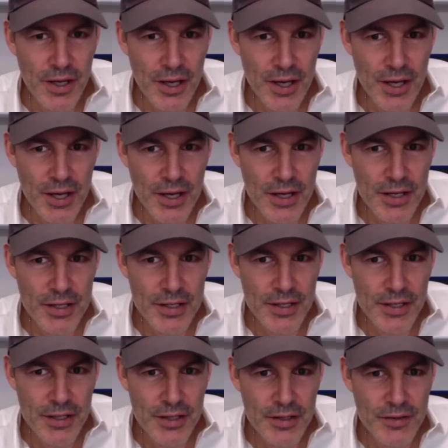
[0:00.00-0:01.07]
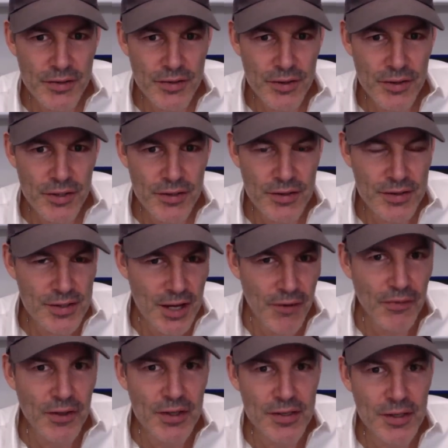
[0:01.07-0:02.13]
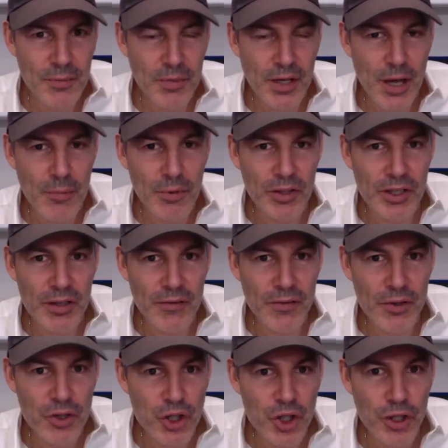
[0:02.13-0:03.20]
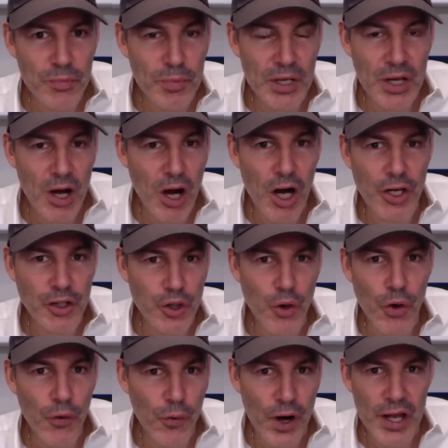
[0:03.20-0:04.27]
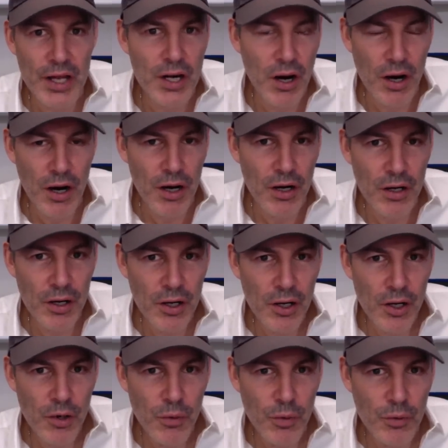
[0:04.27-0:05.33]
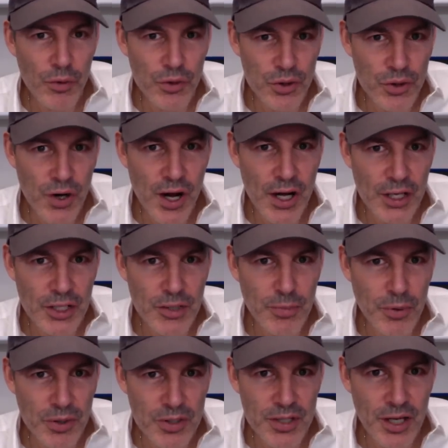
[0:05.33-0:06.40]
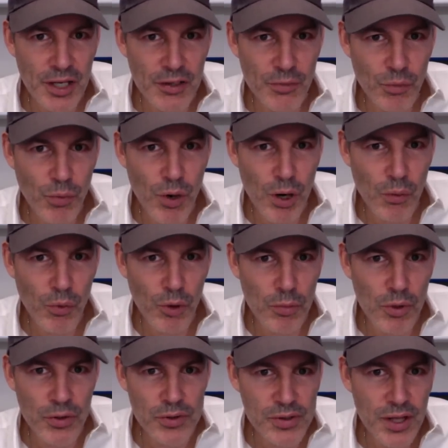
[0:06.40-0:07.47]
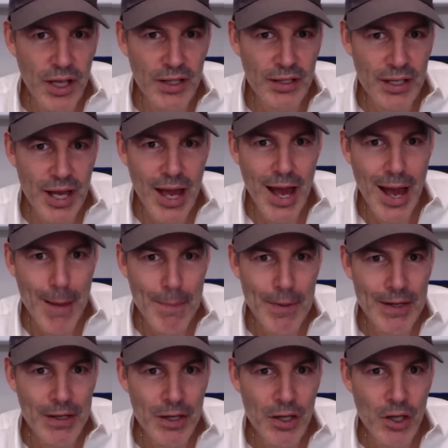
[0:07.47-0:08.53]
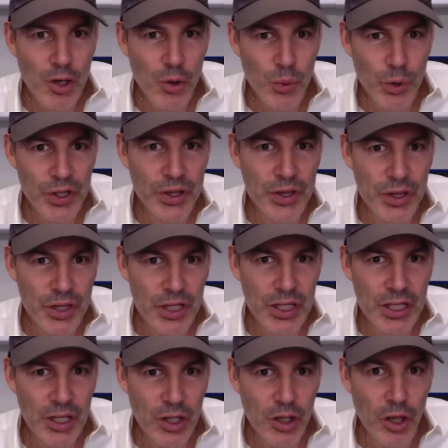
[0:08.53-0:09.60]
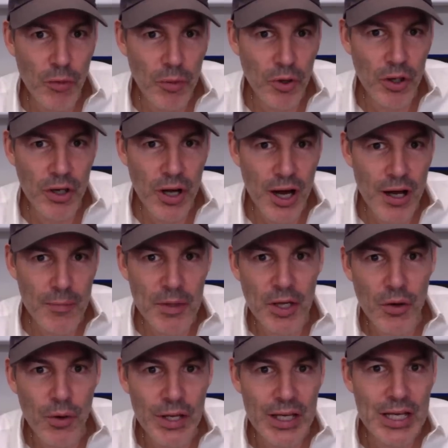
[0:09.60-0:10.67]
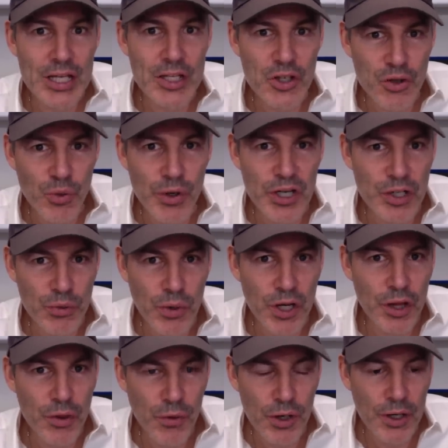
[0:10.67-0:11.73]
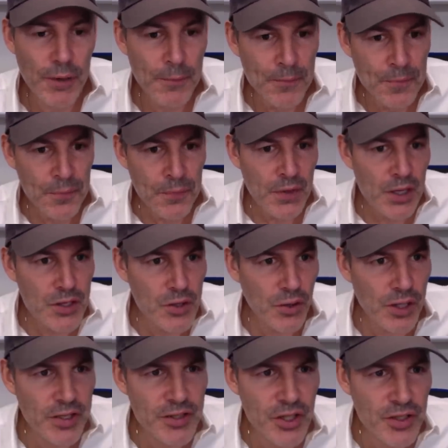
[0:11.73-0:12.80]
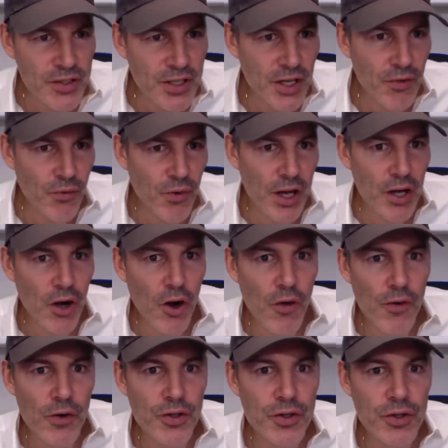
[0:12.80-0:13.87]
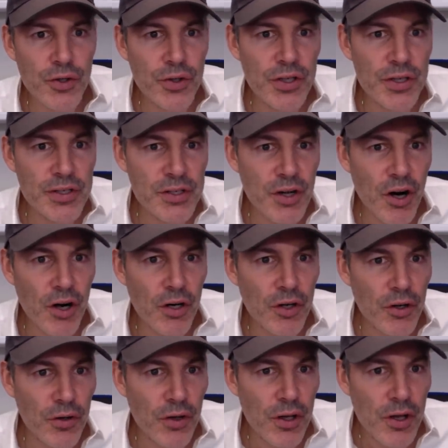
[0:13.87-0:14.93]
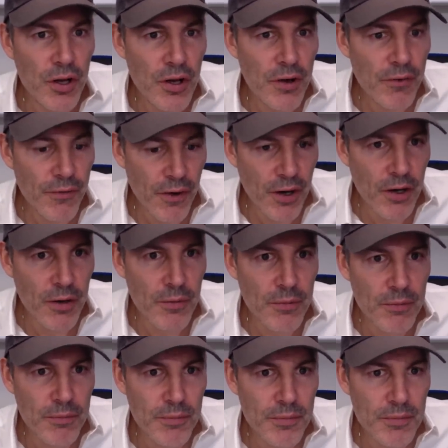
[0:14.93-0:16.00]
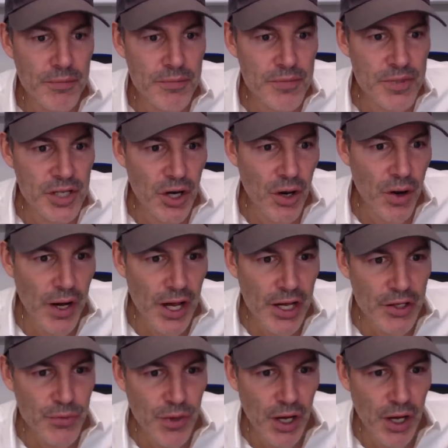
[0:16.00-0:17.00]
And this this is definitely something I believe should be on your radar when we're trying to predict what will most likely happen with the global economy going into 2023. So let's just get right over to this article from Zero Hedge.